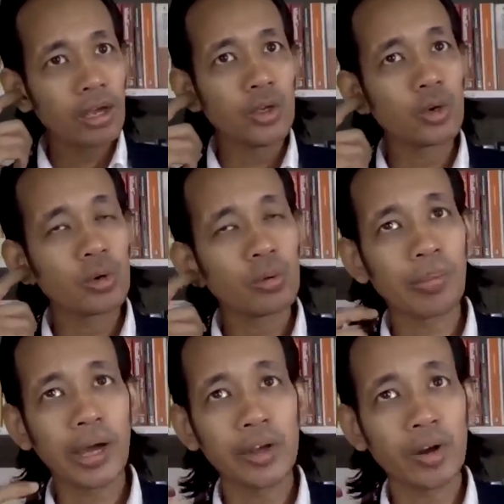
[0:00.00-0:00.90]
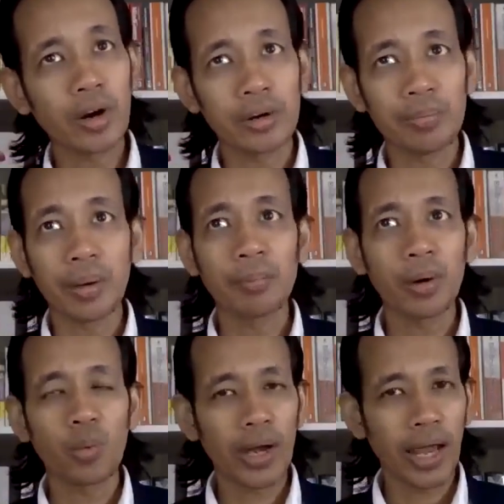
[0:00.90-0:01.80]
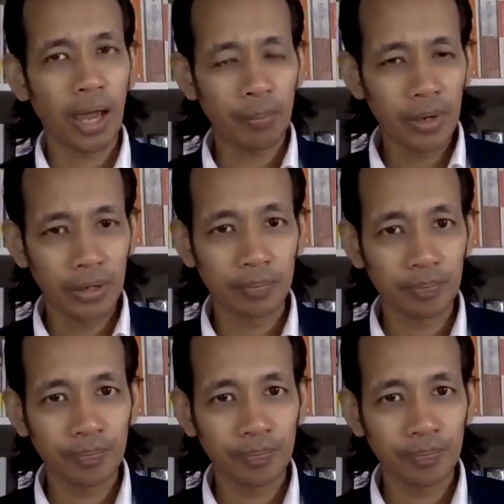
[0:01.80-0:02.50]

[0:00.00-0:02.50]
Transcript: you might not remember what happened